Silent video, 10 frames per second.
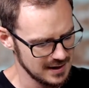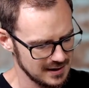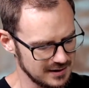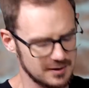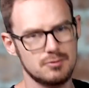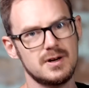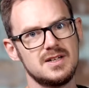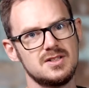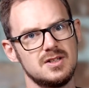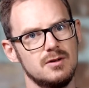That
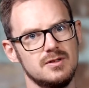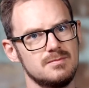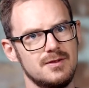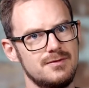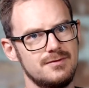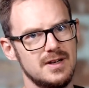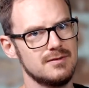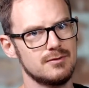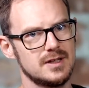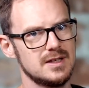Crane 2 is my
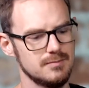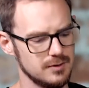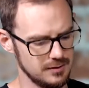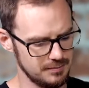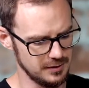favourite gimbal,